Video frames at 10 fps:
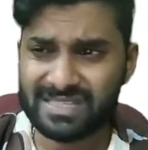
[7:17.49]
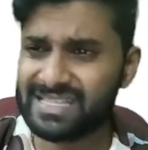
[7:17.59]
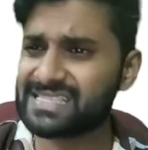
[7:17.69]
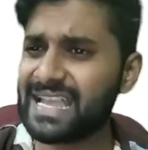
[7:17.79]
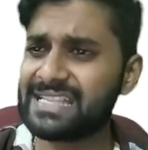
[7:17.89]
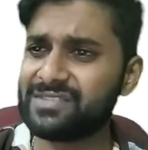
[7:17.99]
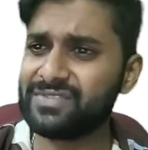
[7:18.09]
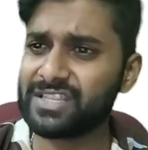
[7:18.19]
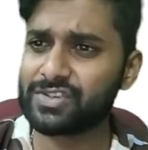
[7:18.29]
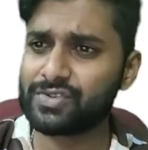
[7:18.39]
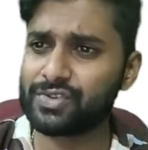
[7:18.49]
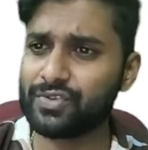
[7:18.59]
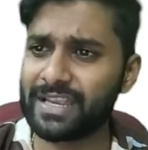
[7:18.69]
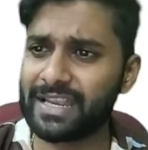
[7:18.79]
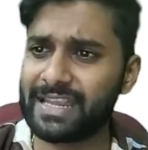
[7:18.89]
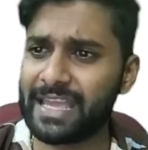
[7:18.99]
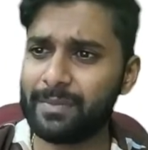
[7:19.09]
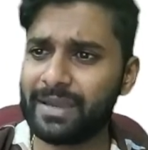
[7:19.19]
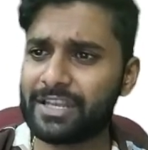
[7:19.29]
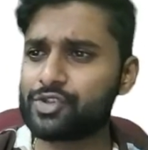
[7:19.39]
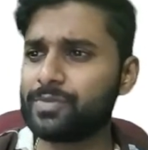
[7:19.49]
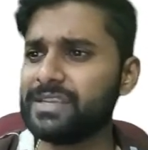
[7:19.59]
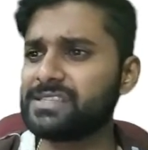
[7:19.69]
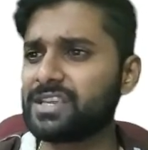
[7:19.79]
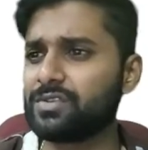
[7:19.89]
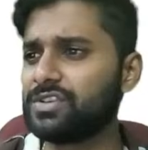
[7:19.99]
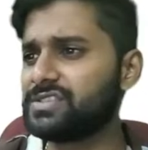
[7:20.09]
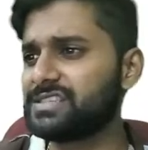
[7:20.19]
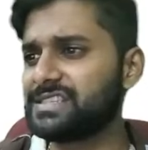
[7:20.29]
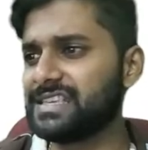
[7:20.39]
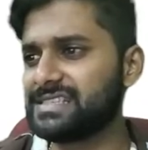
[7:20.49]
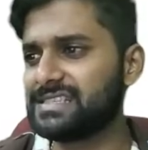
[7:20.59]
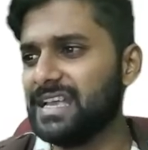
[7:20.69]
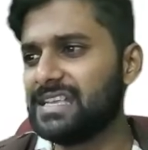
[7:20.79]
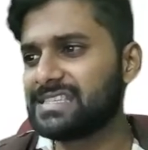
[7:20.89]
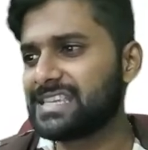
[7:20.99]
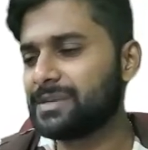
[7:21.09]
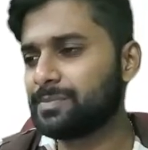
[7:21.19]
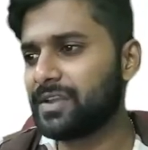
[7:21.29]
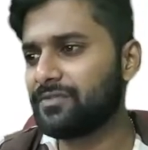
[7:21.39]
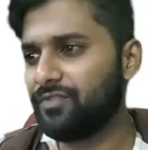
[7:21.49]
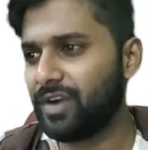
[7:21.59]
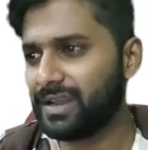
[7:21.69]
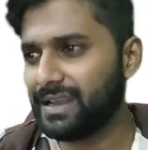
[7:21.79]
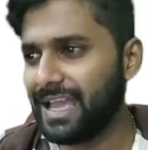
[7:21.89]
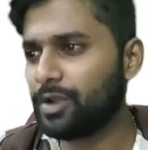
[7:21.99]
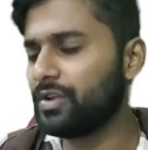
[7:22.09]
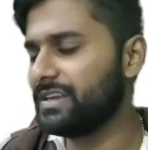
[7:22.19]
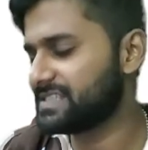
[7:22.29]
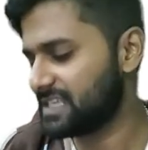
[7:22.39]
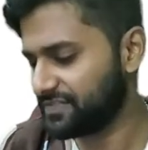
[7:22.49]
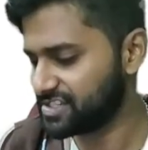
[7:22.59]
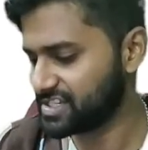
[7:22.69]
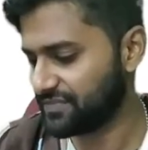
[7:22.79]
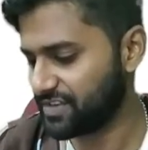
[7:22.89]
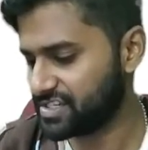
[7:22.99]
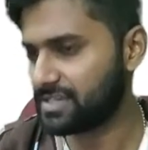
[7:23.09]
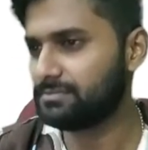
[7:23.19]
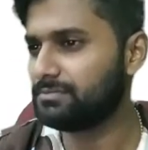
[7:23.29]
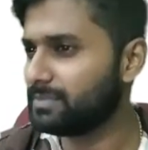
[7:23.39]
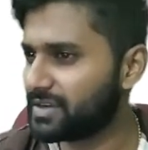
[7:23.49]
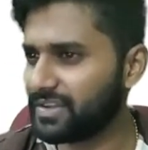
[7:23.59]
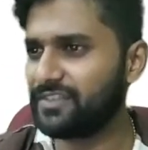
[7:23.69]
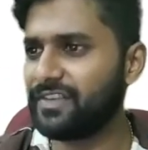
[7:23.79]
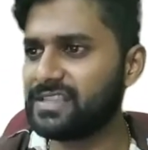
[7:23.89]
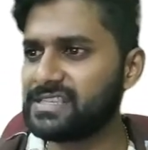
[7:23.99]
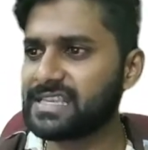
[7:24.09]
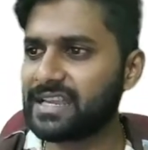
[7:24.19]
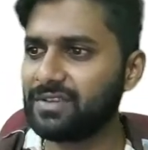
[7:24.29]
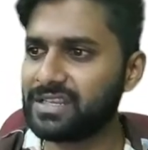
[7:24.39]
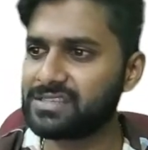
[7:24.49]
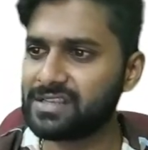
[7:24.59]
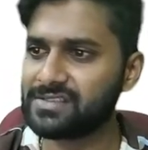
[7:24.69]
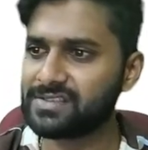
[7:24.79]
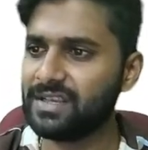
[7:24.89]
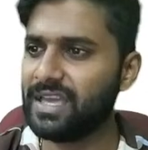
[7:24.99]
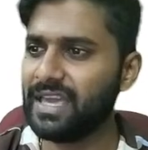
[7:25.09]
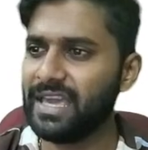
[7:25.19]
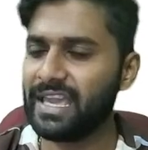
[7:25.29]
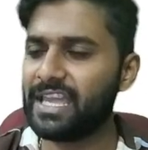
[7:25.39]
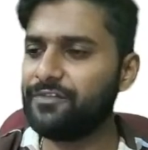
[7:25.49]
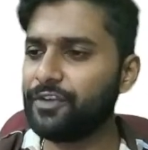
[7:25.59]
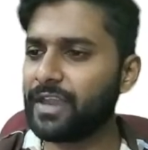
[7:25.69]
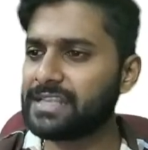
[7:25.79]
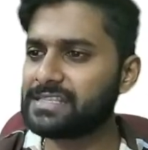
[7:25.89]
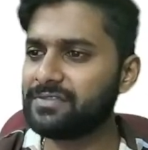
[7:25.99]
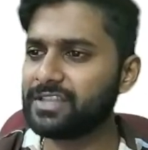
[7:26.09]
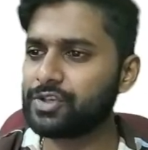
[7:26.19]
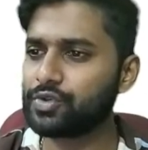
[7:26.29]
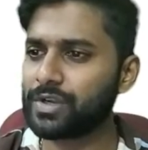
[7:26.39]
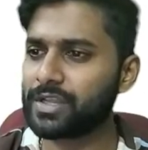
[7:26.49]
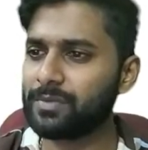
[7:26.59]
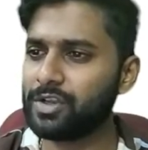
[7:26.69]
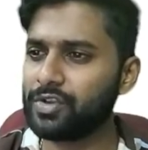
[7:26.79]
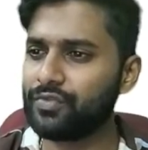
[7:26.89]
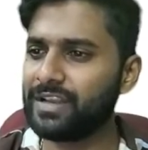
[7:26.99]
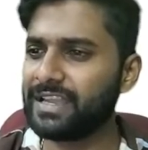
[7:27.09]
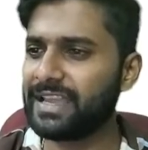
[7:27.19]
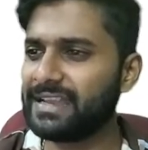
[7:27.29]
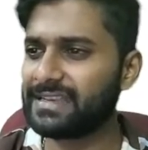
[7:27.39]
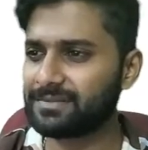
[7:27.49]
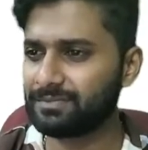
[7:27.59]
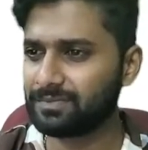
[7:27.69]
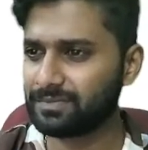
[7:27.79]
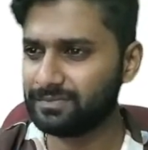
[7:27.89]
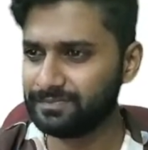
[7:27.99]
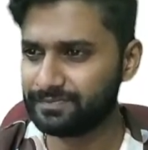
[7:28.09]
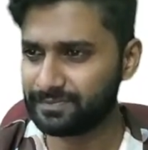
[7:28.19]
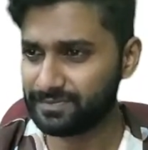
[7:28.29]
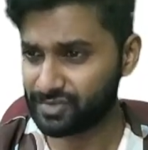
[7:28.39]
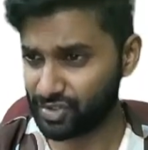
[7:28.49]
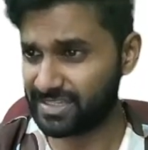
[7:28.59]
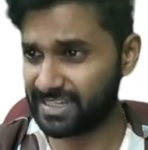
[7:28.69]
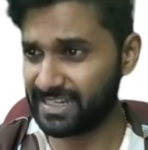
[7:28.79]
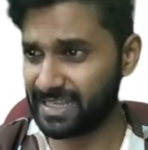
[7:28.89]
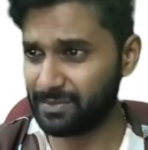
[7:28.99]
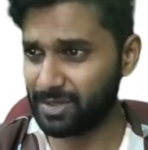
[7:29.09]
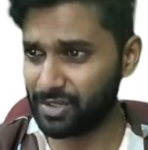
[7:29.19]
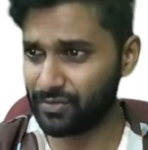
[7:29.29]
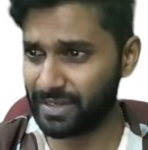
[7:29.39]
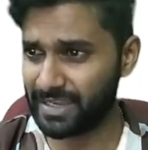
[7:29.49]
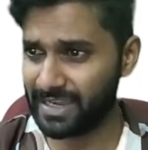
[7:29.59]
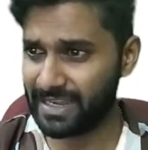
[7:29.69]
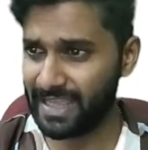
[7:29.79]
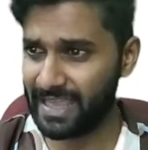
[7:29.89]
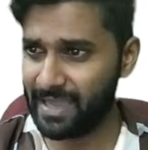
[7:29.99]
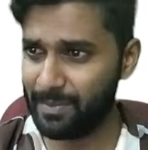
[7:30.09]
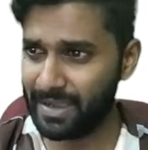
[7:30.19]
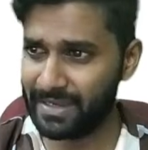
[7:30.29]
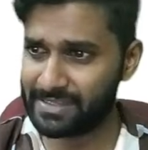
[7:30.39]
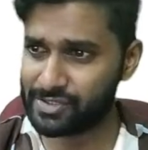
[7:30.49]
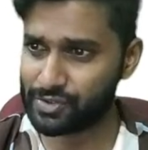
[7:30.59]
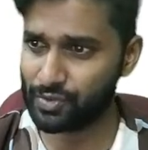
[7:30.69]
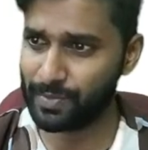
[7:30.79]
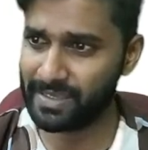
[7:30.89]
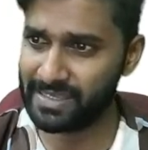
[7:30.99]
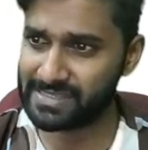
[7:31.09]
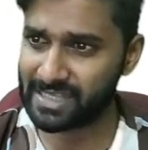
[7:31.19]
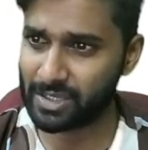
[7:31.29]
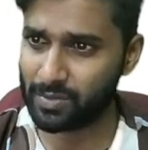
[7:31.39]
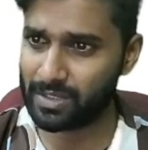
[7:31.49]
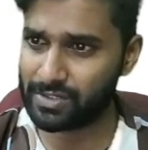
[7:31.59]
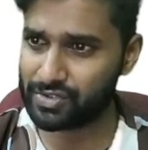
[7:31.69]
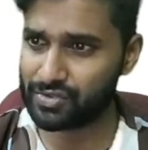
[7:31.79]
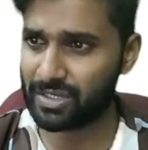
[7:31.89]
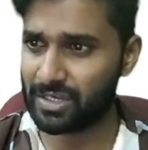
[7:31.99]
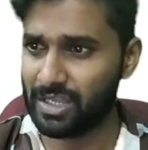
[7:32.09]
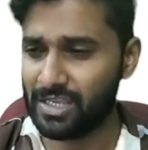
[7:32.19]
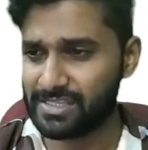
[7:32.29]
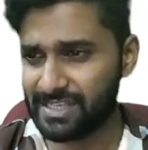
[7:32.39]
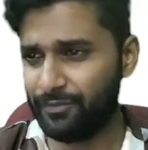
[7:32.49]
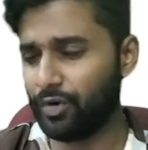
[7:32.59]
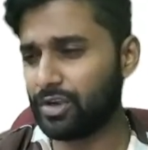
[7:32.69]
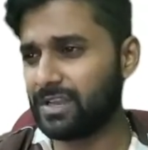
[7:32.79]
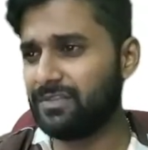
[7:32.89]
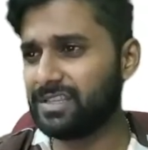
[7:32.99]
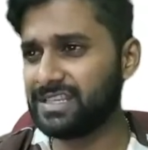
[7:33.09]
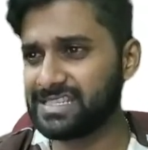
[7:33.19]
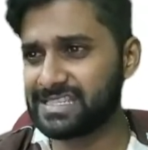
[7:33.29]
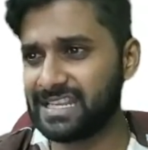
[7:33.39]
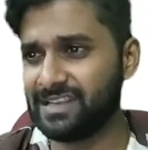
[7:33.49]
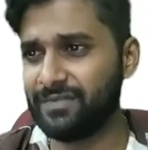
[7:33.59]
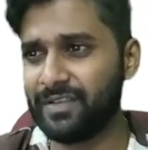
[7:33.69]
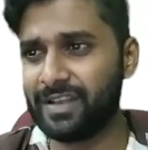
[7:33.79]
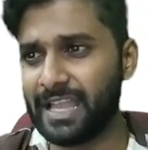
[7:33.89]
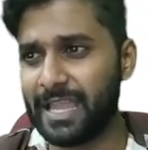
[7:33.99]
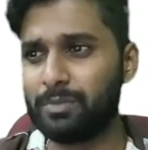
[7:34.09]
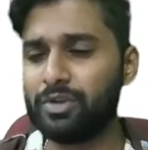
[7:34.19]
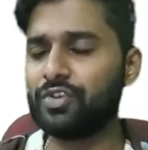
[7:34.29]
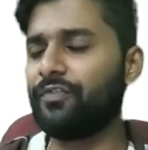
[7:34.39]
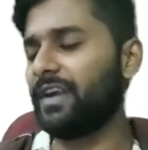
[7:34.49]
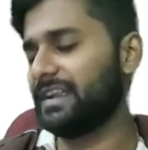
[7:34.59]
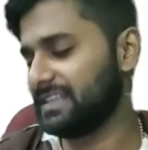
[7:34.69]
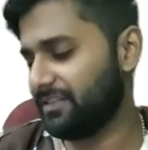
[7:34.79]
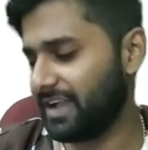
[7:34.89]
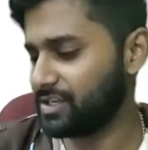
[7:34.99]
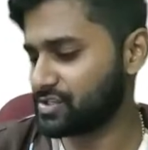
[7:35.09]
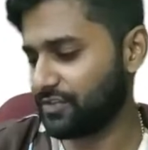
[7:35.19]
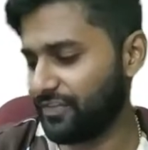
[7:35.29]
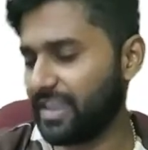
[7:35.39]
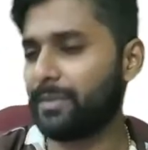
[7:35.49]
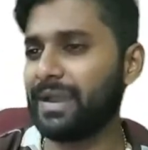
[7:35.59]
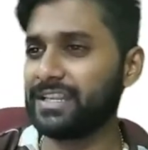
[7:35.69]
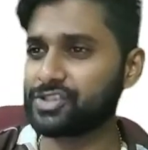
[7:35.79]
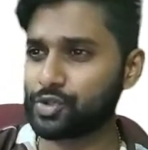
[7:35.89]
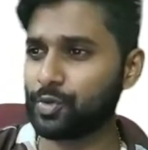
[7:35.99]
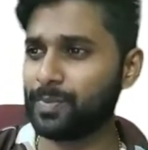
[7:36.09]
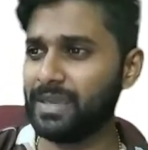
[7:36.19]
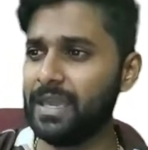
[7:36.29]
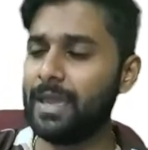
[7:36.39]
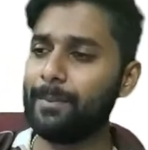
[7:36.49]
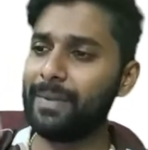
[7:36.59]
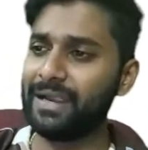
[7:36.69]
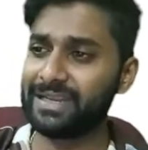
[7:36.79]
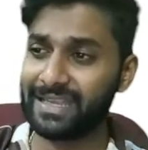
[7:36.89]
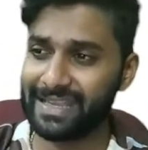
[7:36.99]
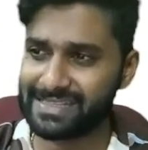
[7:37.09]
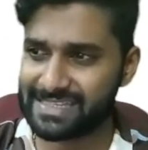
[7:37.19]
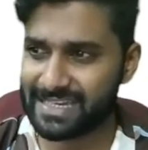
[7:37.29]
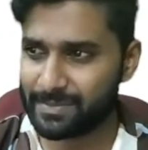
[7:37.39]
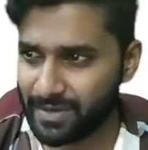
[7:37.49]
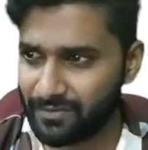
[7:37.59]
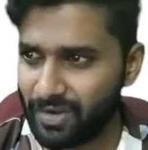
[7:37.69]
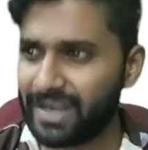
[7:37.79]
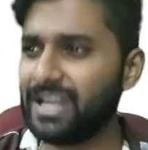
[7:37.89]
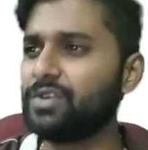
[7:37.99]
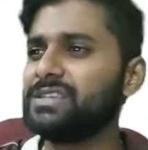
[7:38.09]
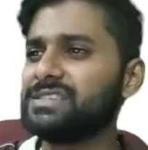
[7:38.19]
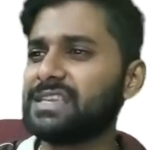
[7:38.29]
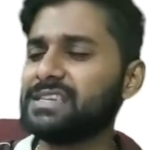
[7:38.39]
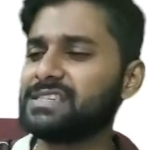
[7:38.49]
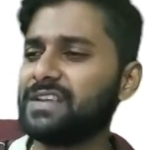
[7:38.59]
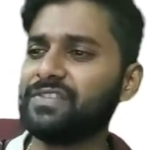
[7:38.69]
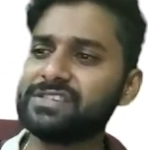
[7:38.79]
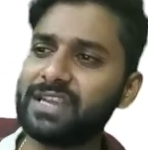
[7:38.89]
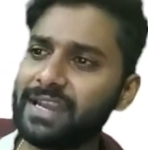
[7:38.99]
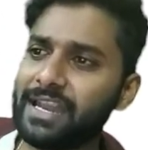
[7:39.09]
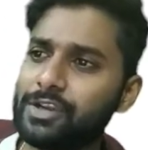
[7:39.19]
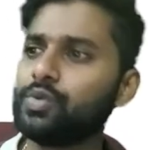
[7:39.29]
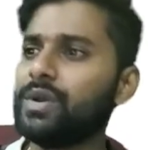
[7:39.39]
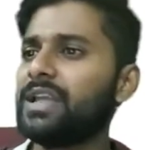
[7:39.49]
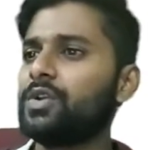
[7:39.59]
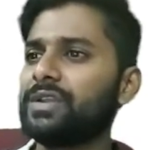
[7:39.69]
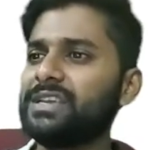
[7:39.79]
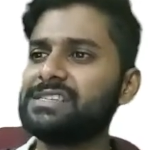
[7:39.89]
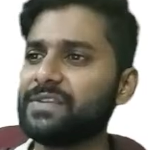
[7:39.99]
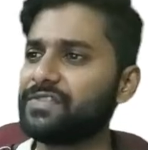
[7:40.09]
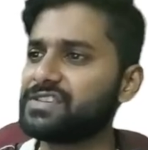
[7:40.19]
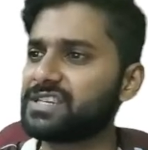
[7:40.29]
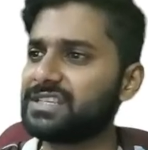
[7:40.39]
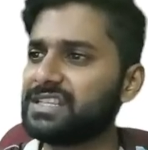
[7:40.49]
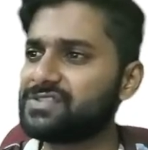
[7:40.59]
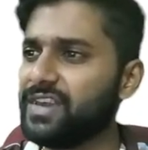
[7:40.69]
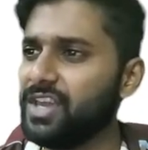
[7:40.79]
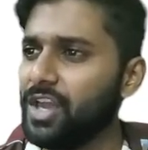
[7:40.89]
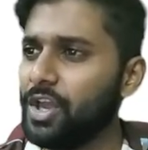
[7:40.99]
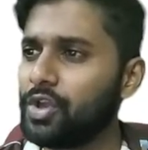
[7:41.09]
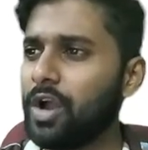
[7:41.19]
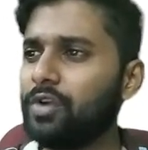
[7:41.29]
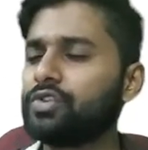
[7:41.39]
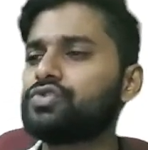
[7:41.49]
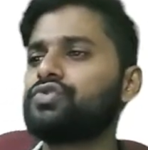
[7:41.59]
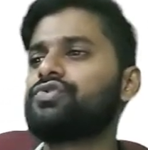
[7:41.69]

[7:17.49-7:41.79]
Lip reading: Just cancel with the 2. You will get a minus 2b is equal to 6. Yes, statement 1 alone itself is sufficient. But verify the second one is also. Again, if you cancel with the 2 table, you will get, so 3 table, you will get a minus 2b is equal to 12. See, whatever that, still we will able to find the values of a minus 2b by taking statement 1 alone is sufficient and 2 alone is sufficient. That's why you have to choose